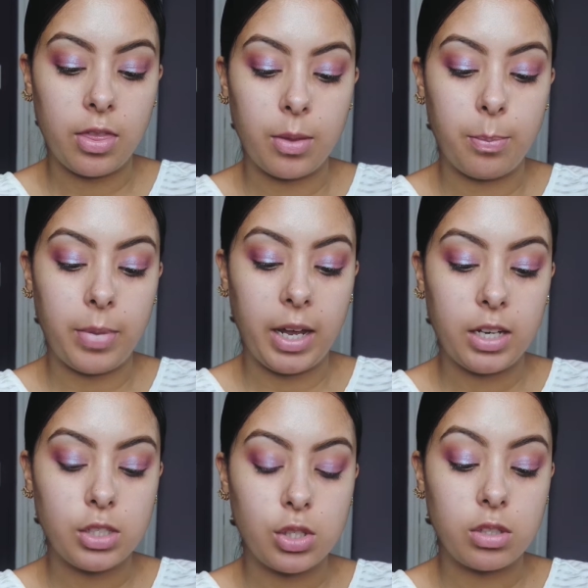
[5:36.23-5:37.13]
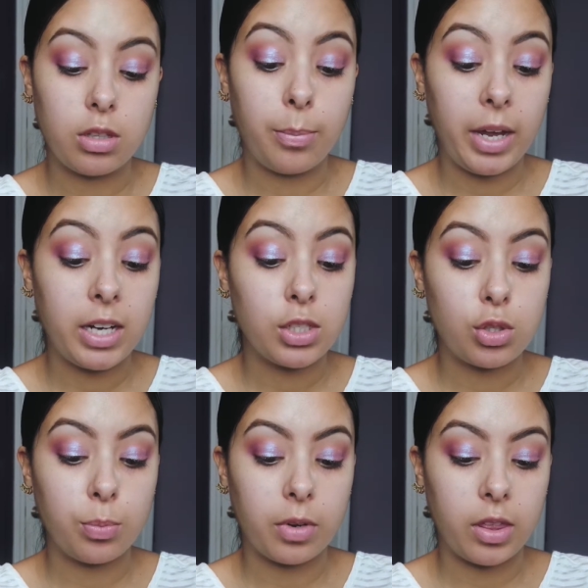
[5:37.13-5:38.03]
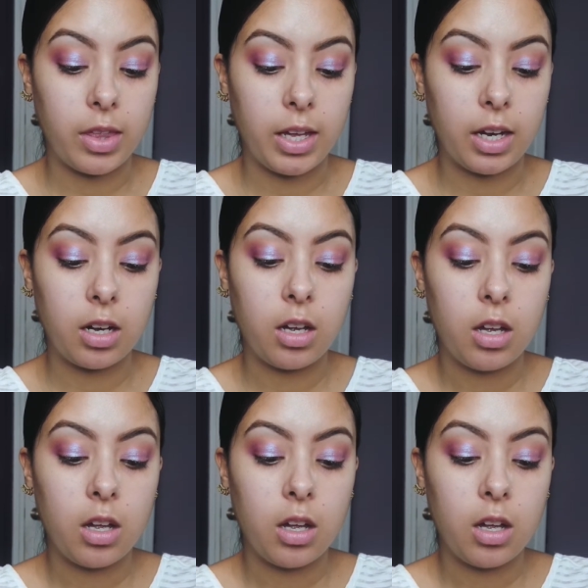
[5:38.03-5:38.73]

and the band is super thick.